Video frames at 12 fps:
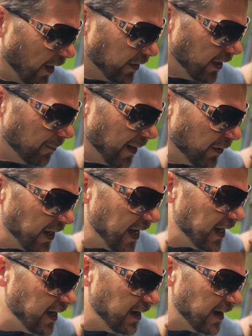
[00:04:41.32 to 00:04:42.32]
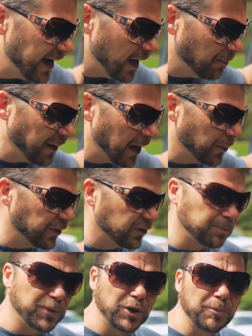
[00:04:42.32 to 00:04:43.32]
I'll get about 80 amp
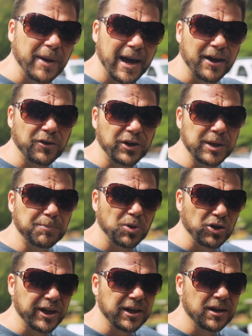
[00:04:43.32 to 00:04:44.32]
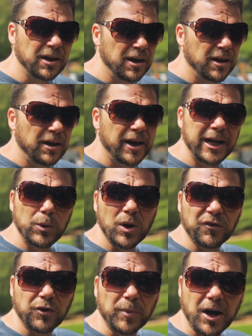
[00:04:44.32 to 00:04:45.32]
hours per battery pulling
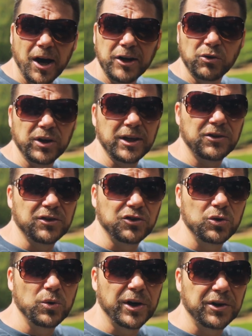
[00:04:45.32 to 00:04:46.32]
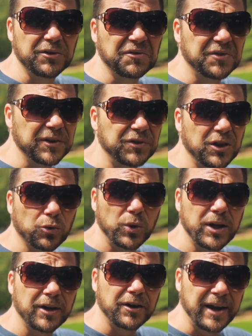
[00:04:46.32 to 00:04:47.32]
anywhere from 100 to 250,
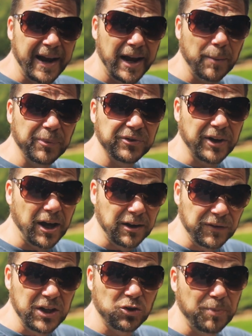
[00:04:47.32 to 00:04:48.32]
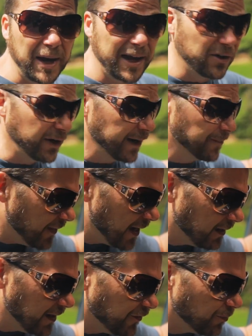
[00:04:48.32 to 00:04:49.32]
300 amps out of each battery, and
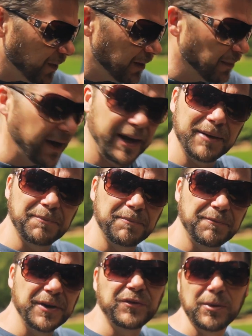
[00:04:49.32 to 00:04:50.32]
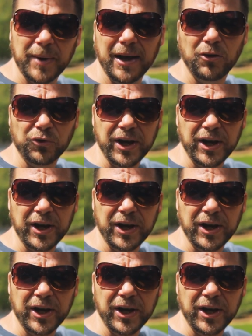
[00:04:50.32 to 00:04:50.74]
that gives me my 50-mile